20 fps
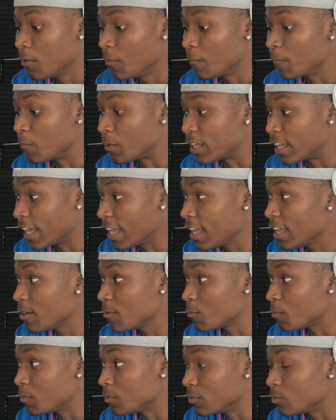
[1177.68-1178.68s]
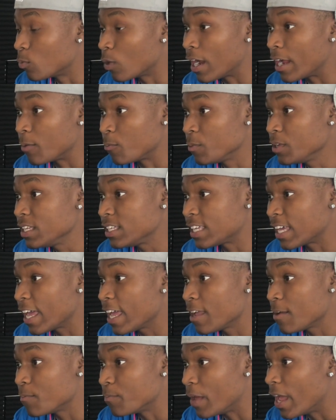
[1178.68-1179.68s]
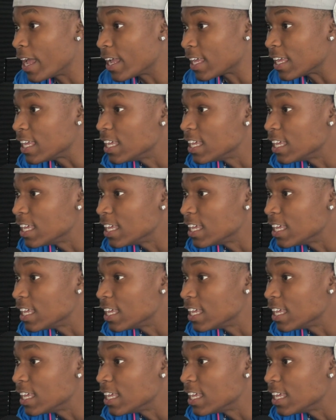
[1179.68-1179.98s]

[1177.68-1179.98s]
in there chilling. We came back